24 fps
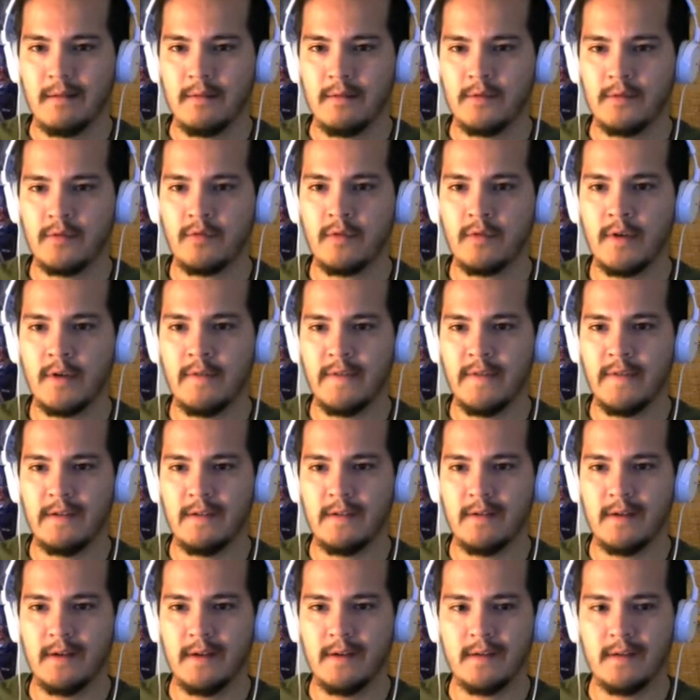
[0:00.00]
Toy
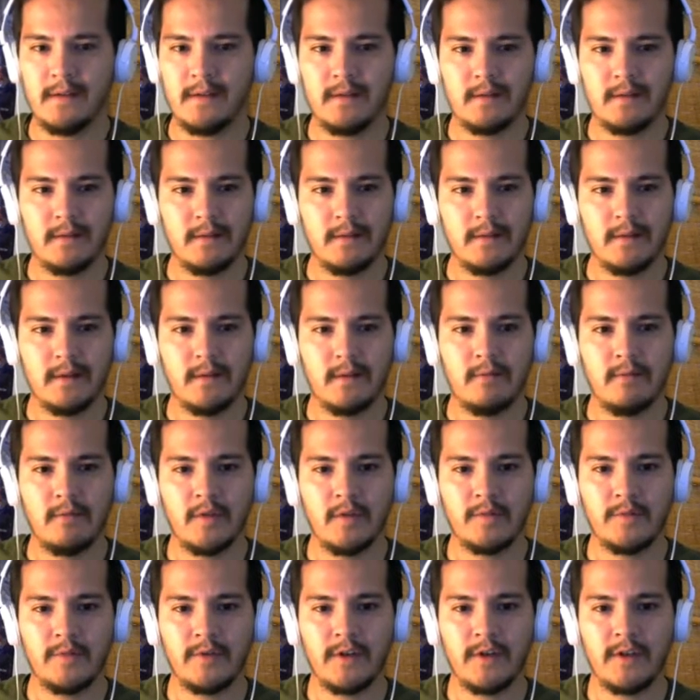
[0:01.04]
vendor, huh?
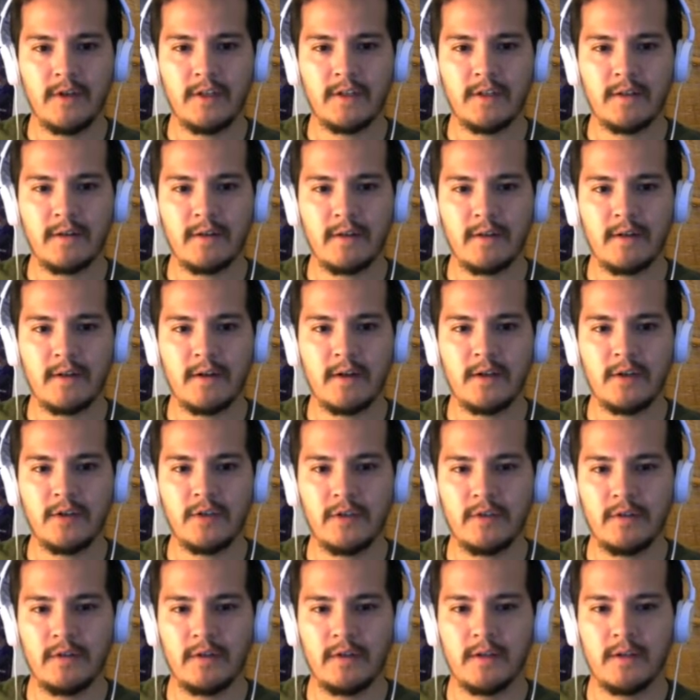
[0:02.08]
Once returned, discard a card,
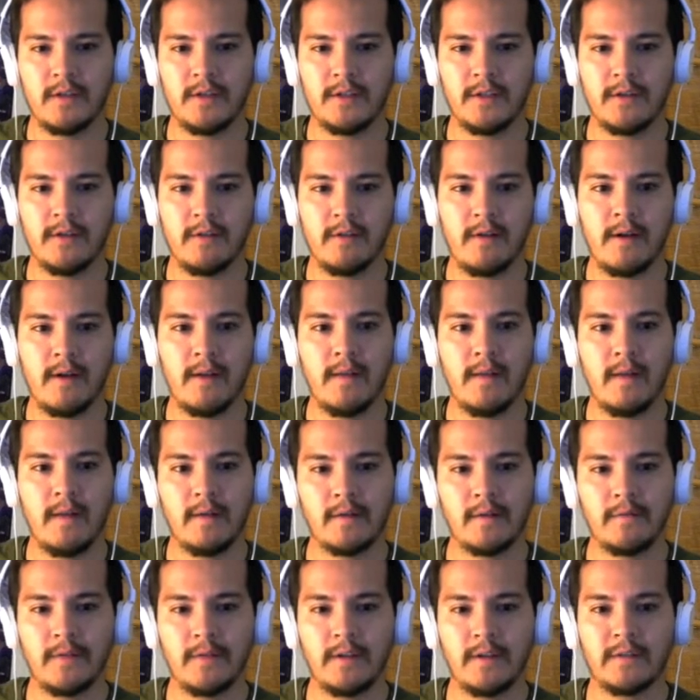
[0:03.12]
draw a card, show it, and then it's
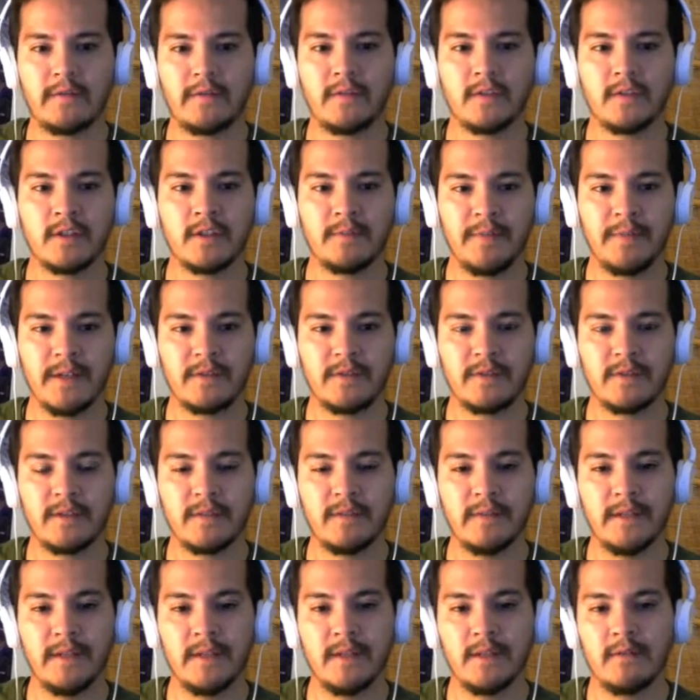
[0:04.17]
forceful, special
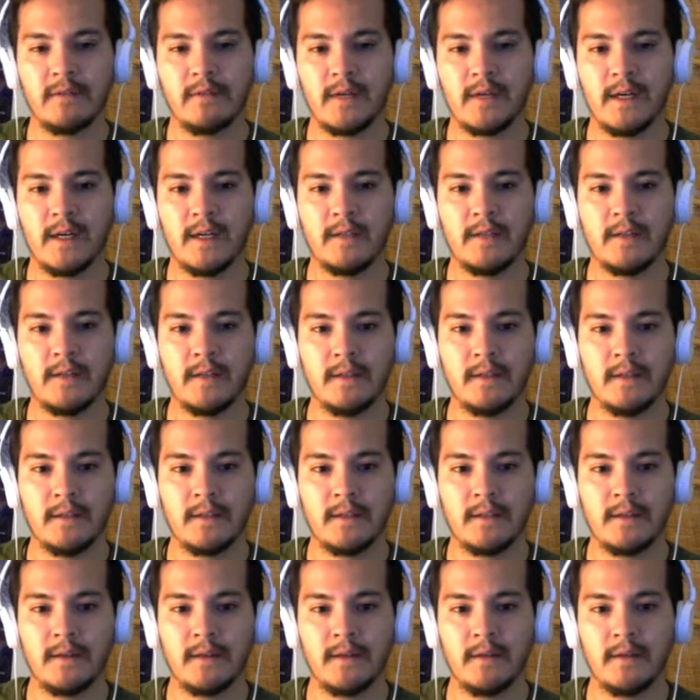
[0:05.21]
summon. Otherwise, you can
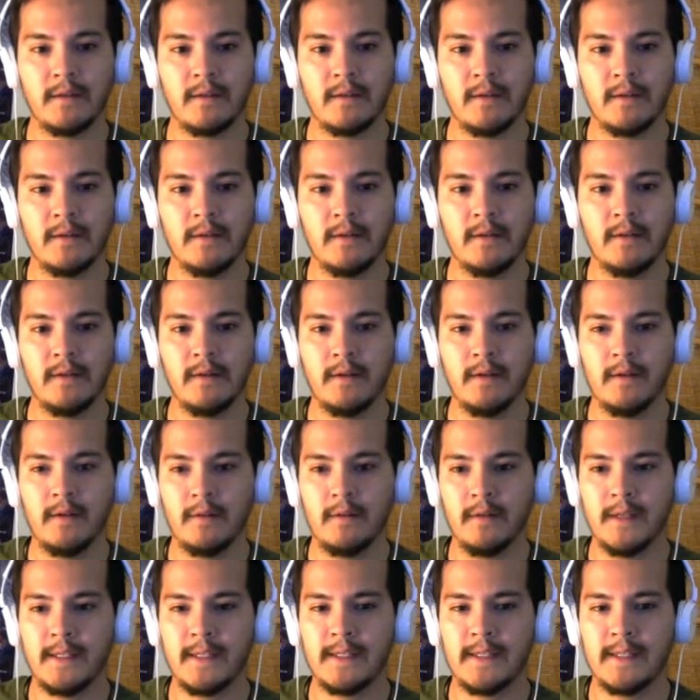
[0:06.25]
discard the card. No,
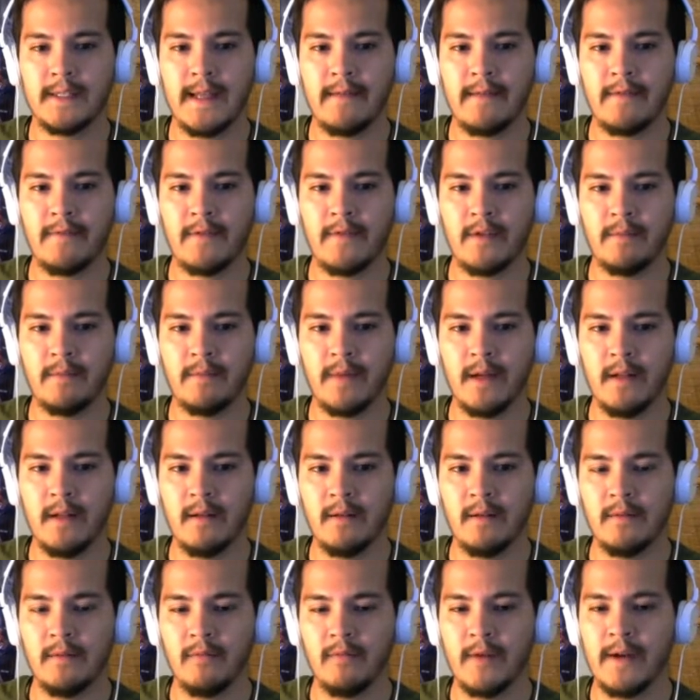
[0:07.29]
let's save it for the poly
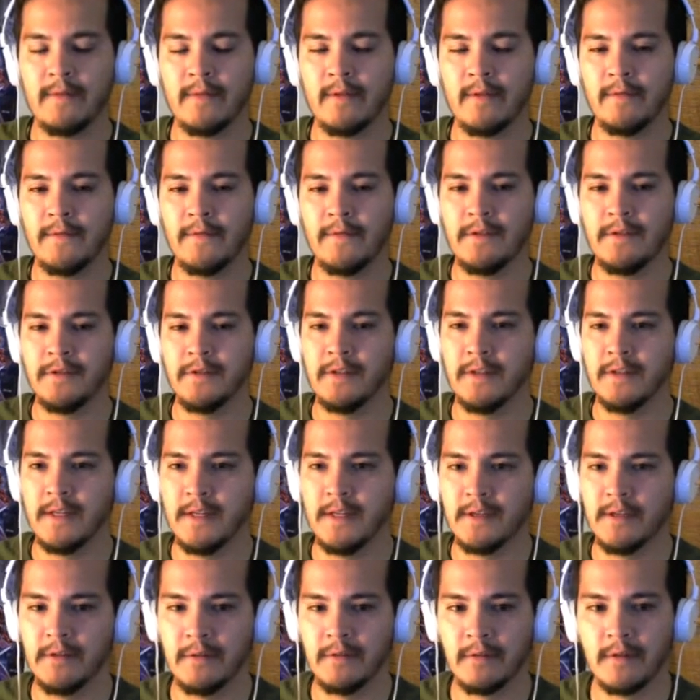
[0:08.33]
whatever fusion they
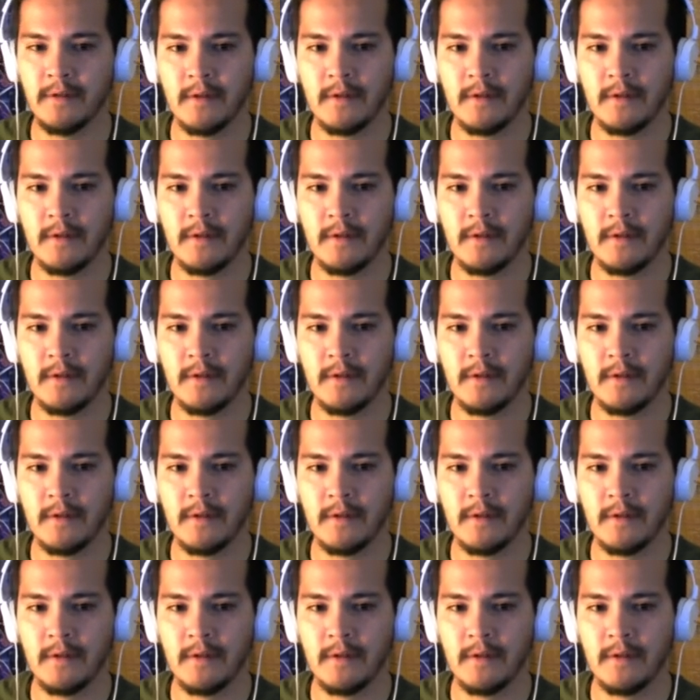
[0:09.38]
do.